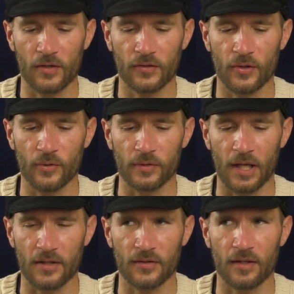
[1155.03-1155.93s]
So
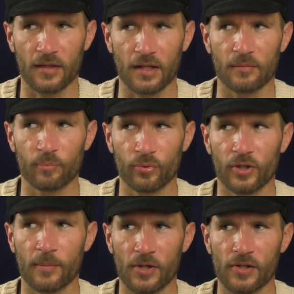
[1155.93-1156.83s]
yes, I think
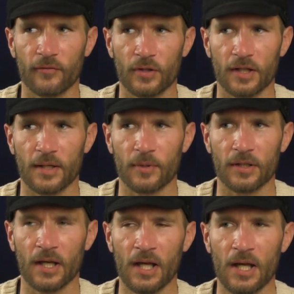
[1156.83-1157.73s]
pretty much every
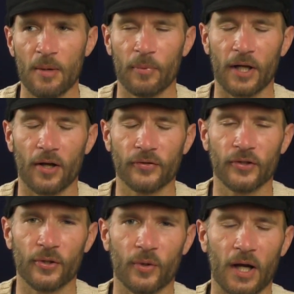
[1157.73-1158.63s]
diamond. But I
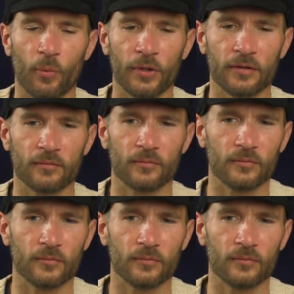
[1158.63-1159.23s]
also, I wouldn't